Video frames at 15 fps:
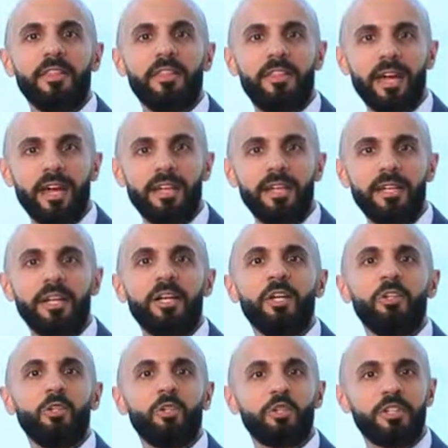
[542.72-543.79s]
then
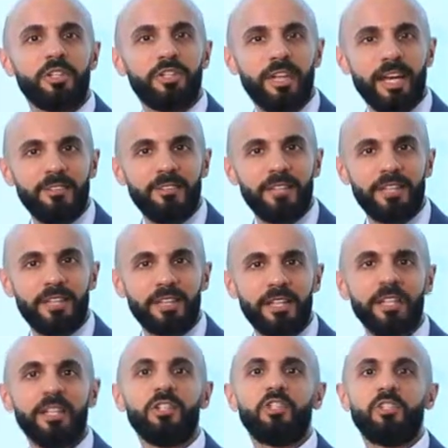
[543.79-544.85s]
you should
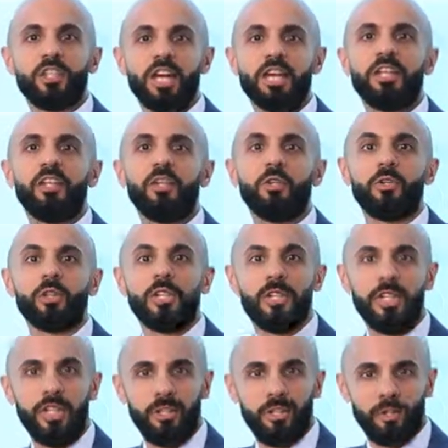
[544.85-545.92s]
definitely check your
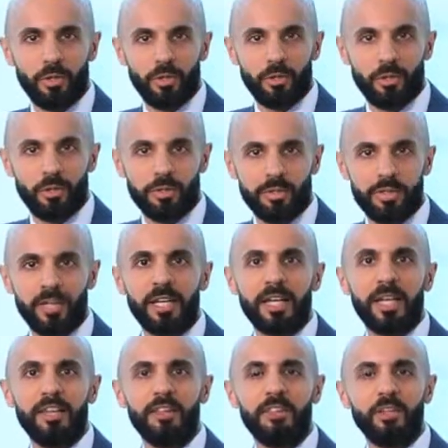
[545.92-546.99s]
ketones
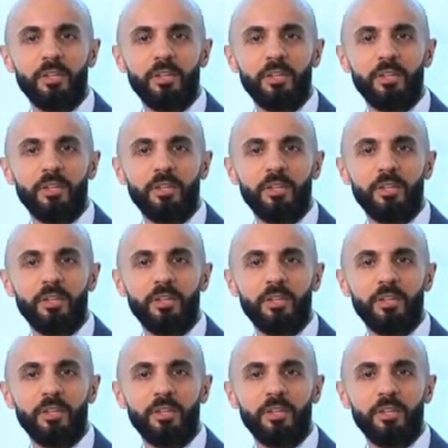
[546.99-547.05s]
in the